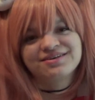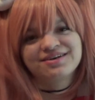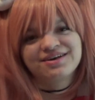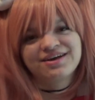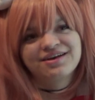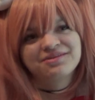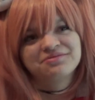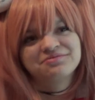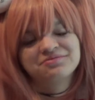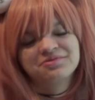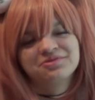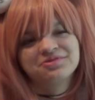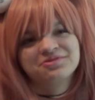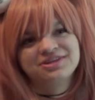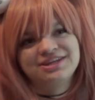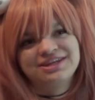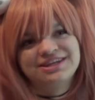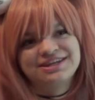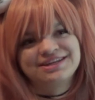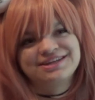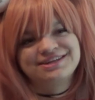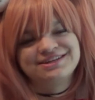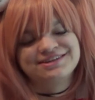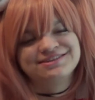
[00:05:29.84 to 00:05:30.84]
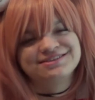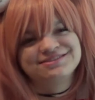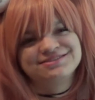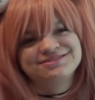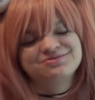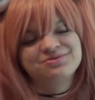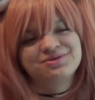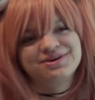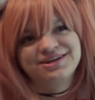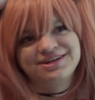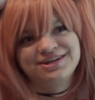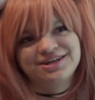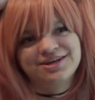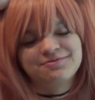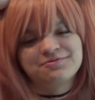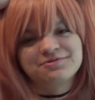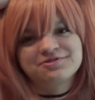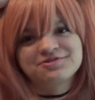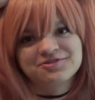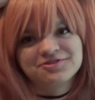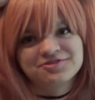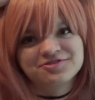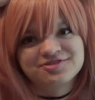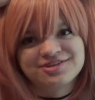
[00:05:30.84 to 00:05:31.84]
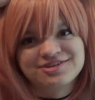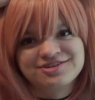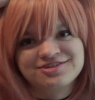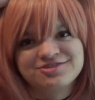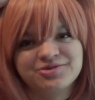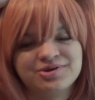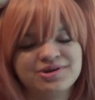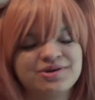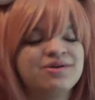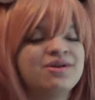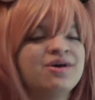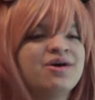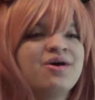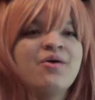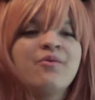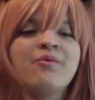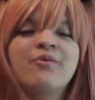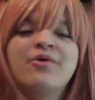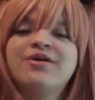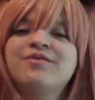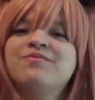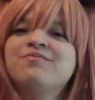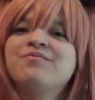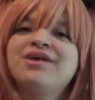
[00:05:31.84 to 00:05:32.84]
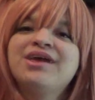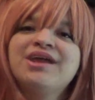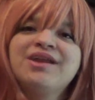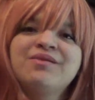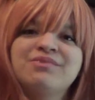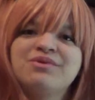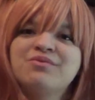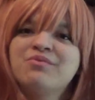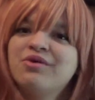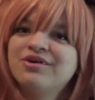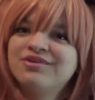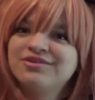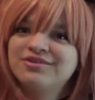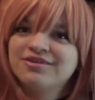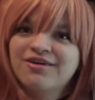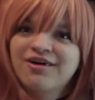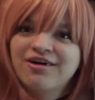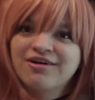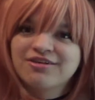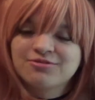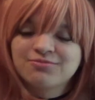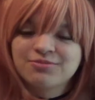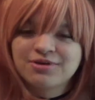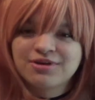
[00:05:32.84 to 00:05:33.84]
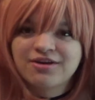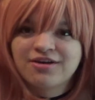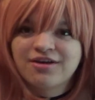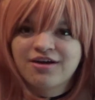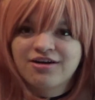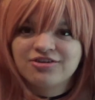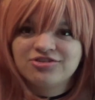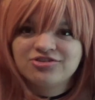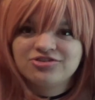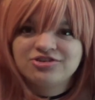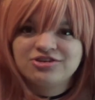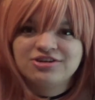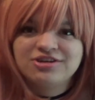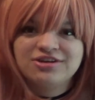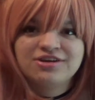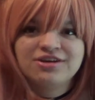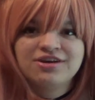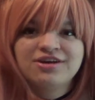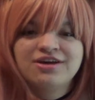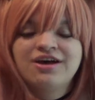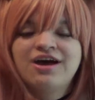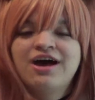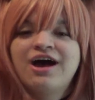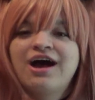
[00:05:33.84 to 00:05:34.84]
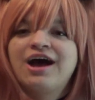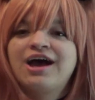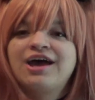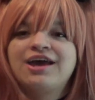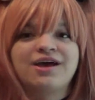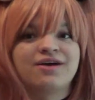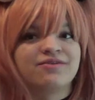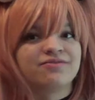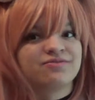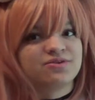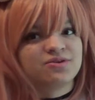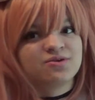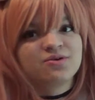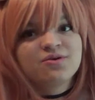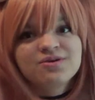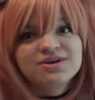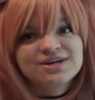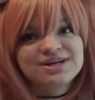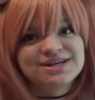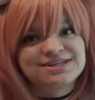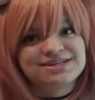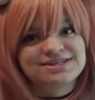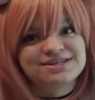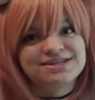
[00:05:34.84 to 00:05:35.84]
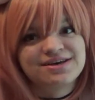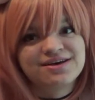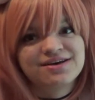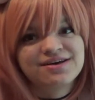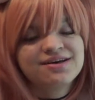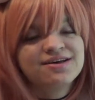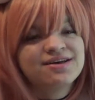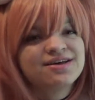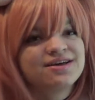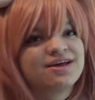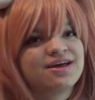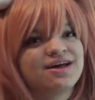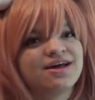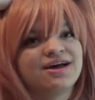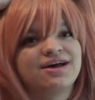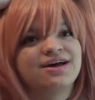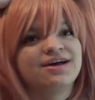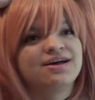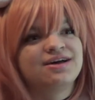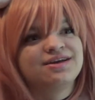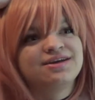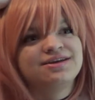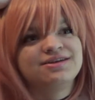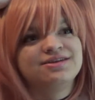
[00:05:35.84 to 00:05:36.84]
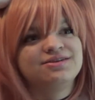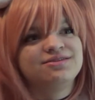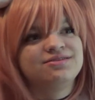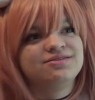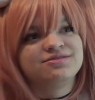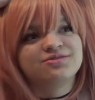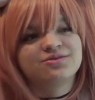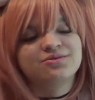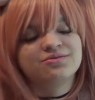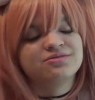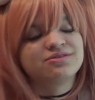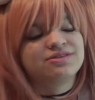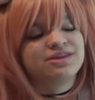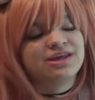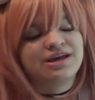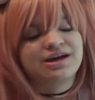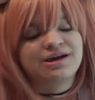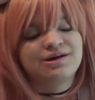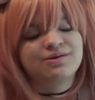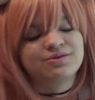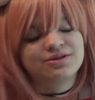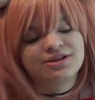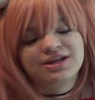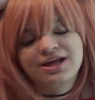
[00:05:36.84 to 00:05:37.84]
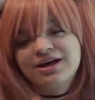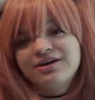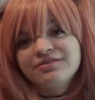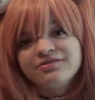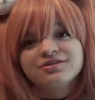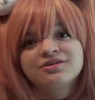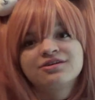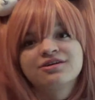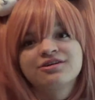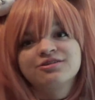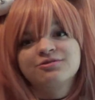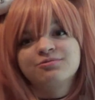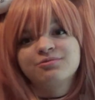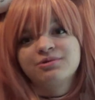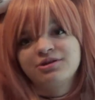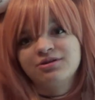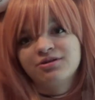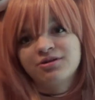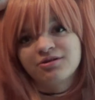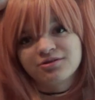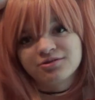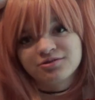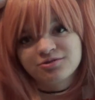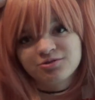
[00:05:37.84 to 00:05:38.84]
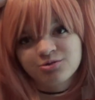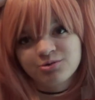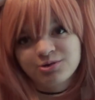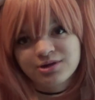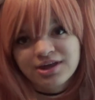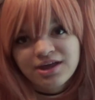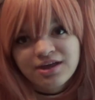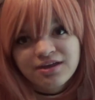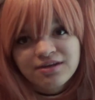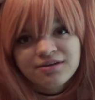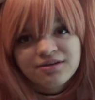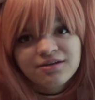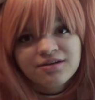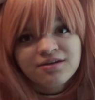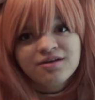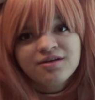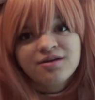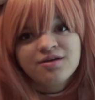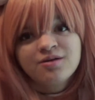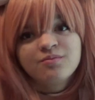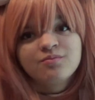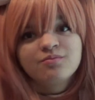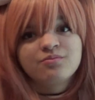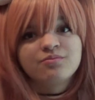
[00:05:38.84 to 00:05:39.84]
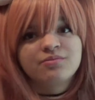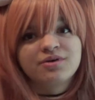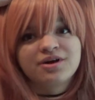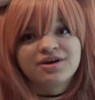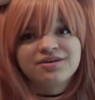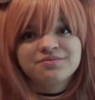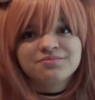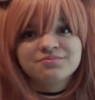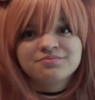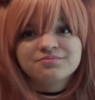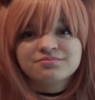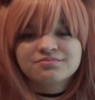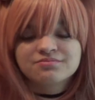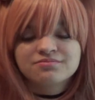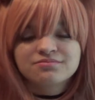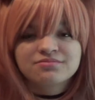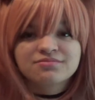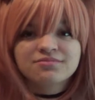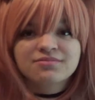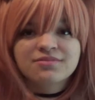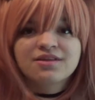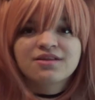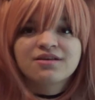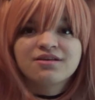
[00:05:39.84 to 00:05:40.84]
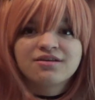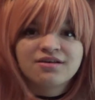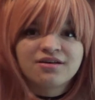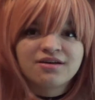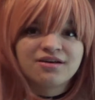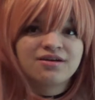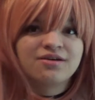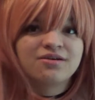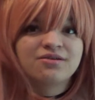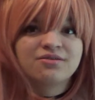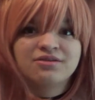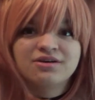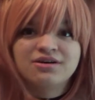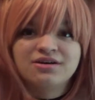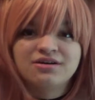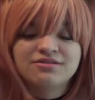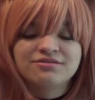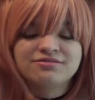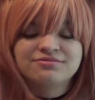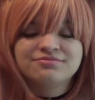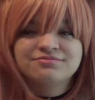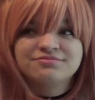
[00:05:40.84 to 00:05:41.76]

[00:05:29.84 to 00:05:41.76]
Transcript: I'm only like 20 episodes into it. What made me want to cosplay Kakashi, I have no idea. I don't think I will ever cosplay Naruto again, but oh well.